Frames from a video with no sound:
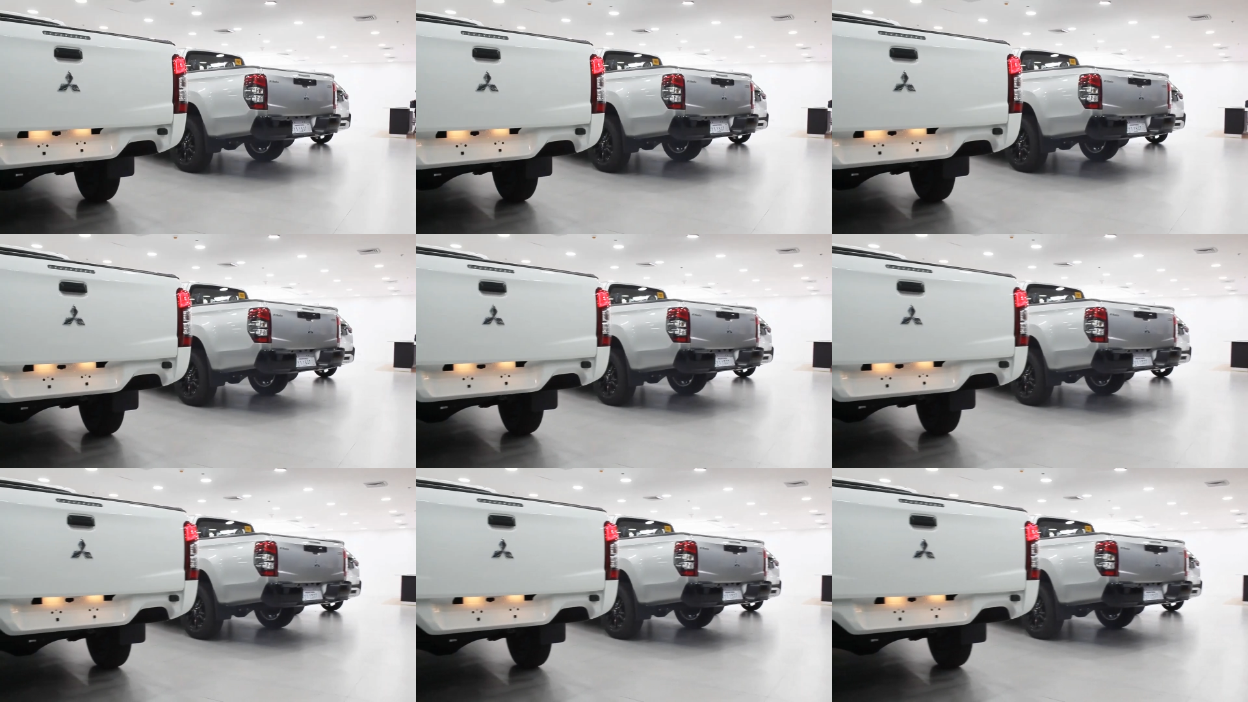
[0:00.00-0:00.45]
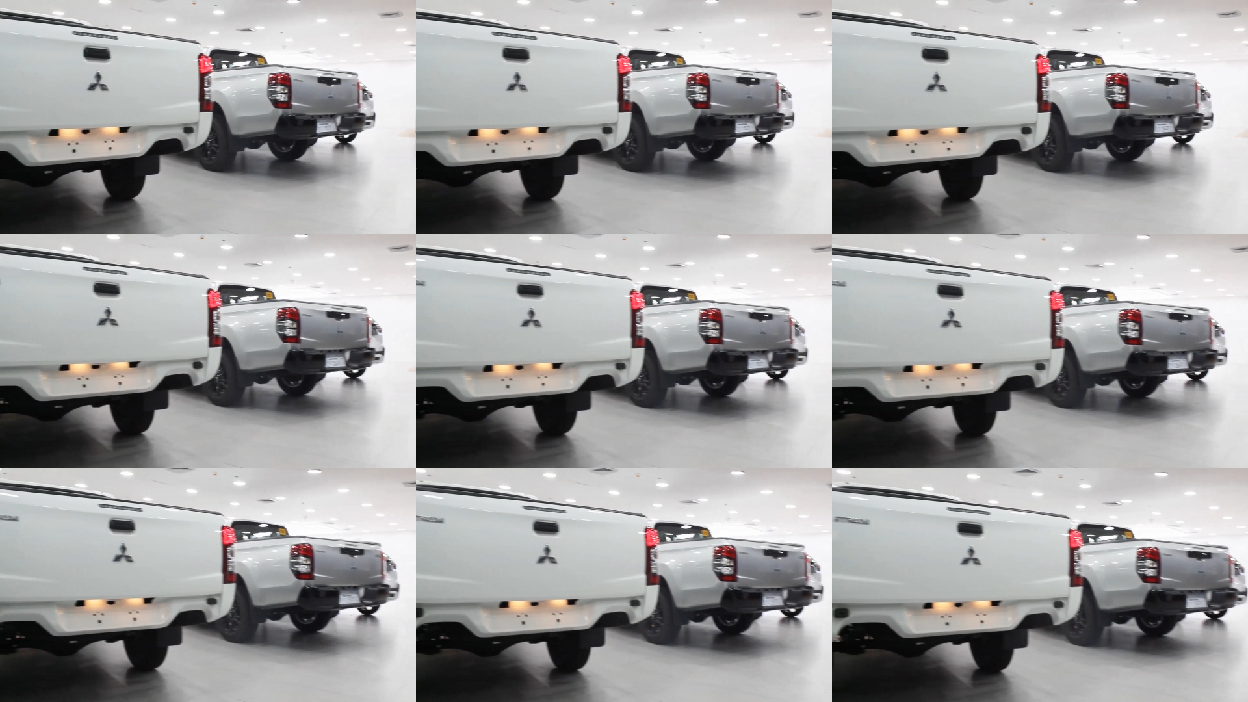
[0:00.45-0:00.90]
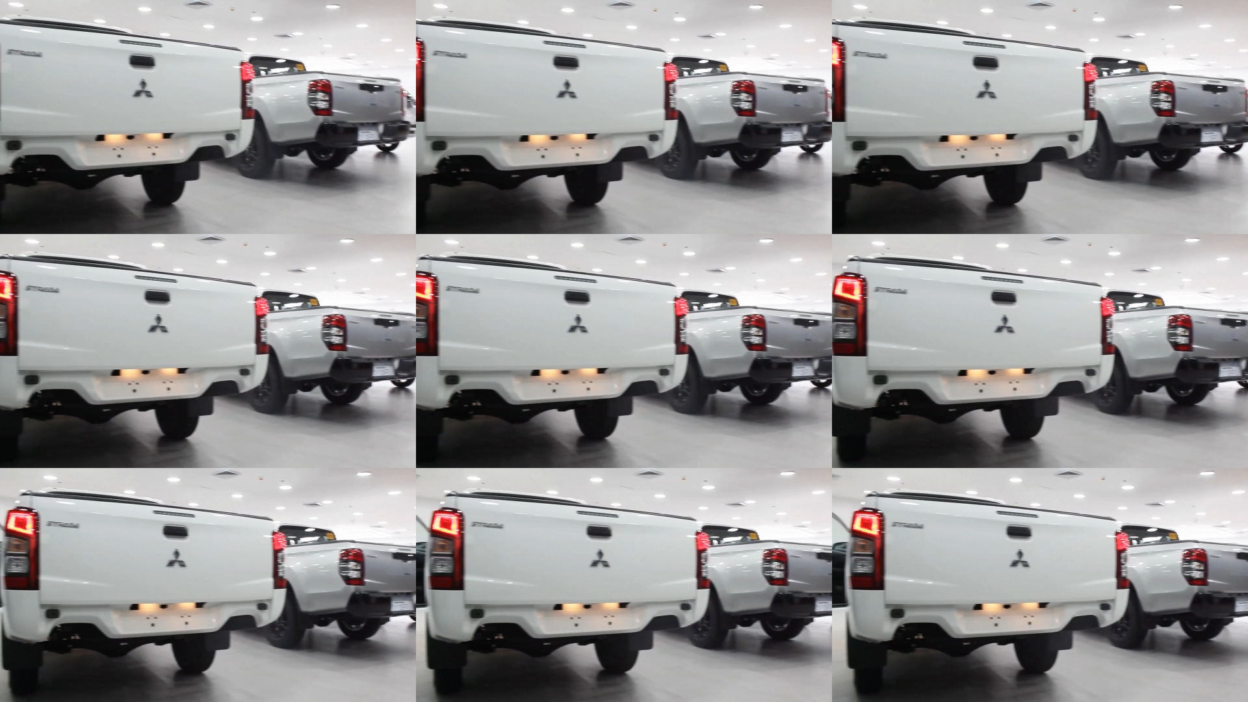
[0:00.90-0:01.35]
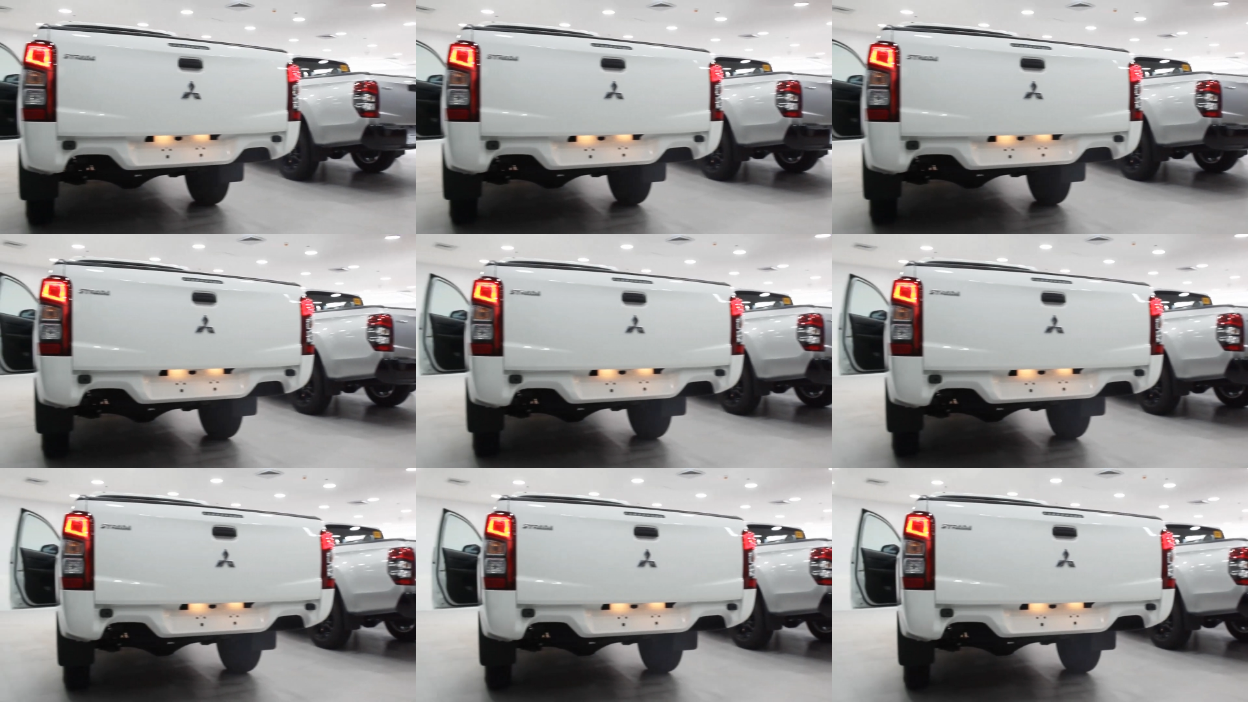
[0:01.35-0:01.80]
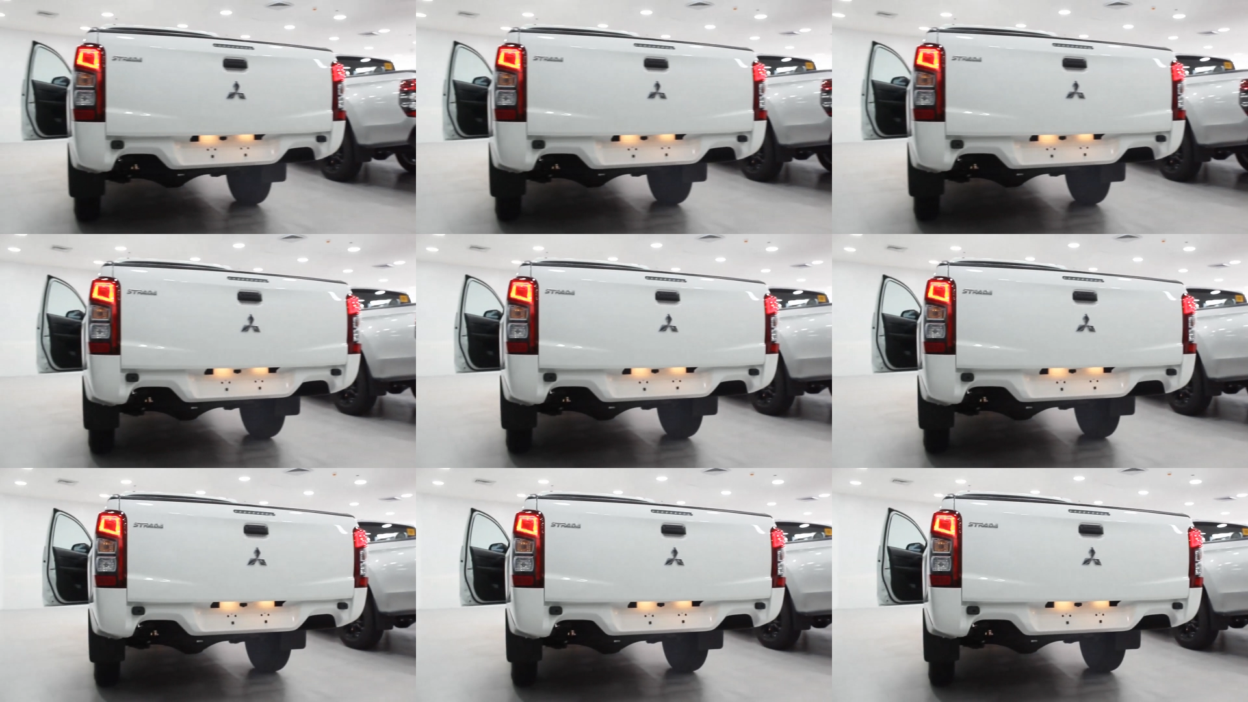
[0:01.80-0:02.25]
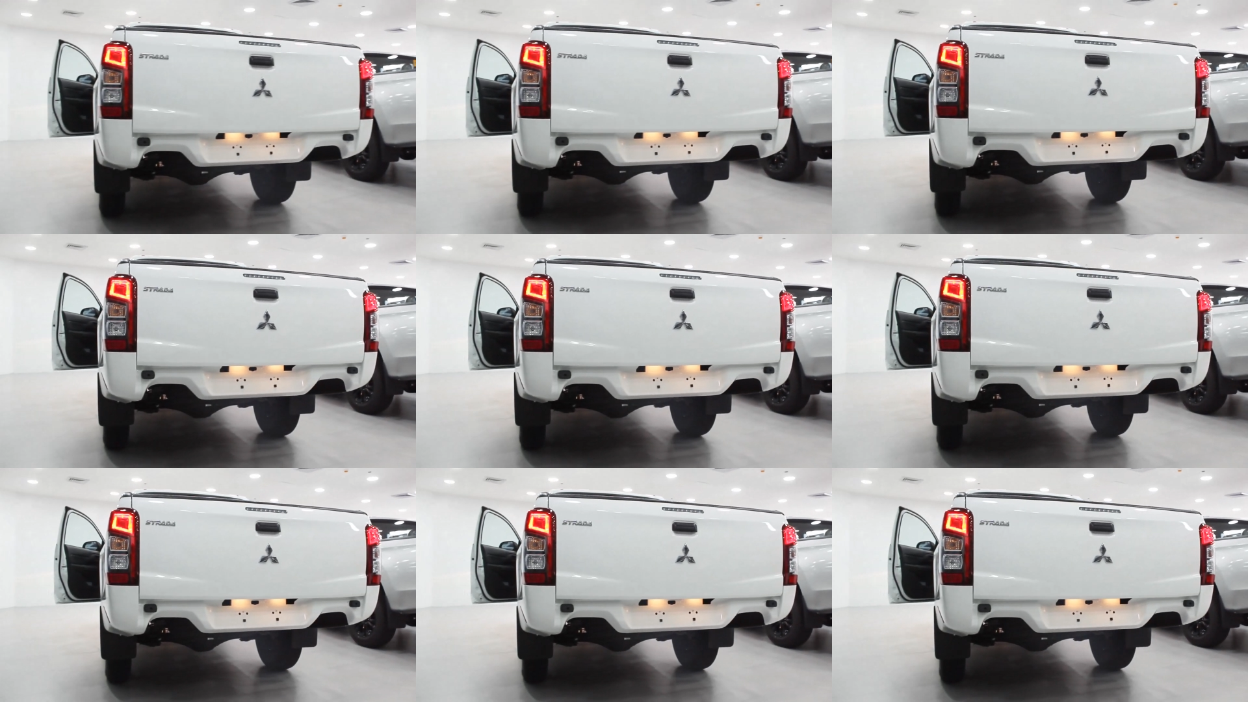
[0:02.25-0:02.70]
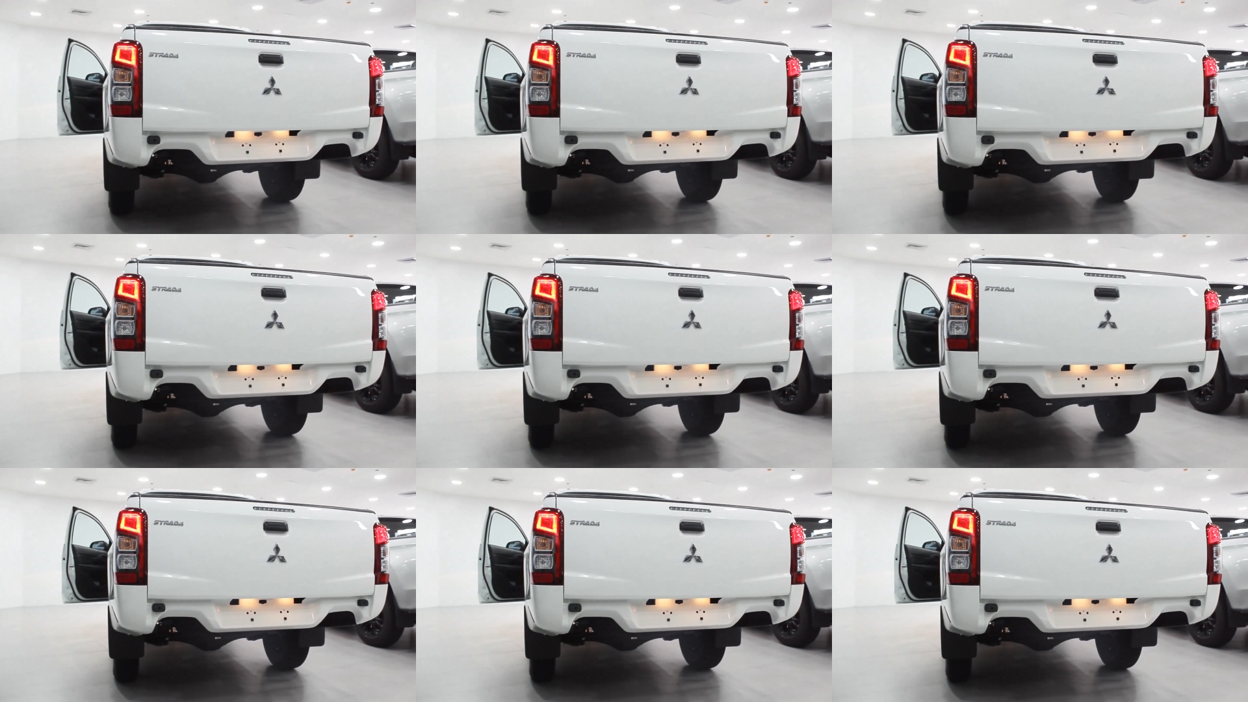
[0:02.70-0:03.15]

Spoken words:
No face is visible, so there are no lips to read.